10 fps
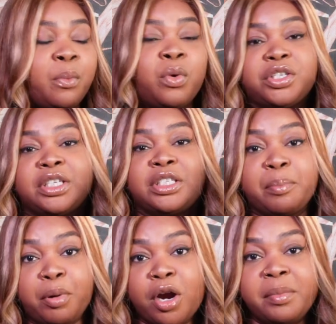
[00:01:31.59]
which is
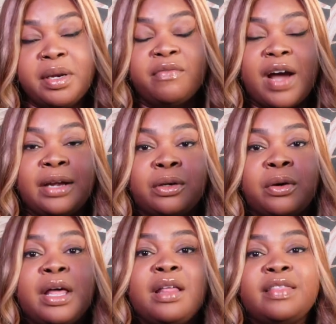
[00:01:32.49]
the permanent
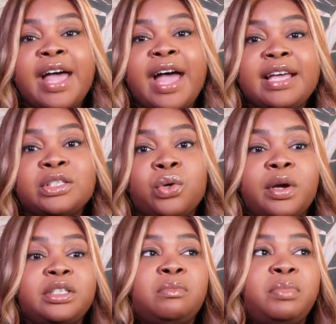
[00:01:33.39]
vinyl, that is
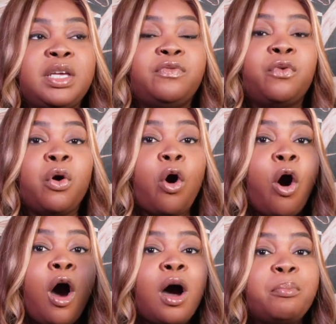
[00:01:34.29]
going to be for
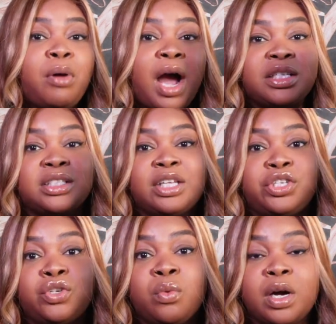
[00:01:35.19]
all projects
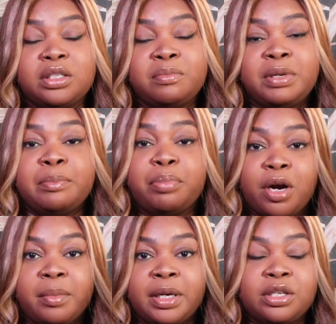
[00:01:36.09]
that you want to be
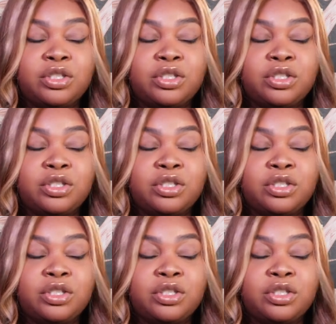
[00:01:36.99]
permanent.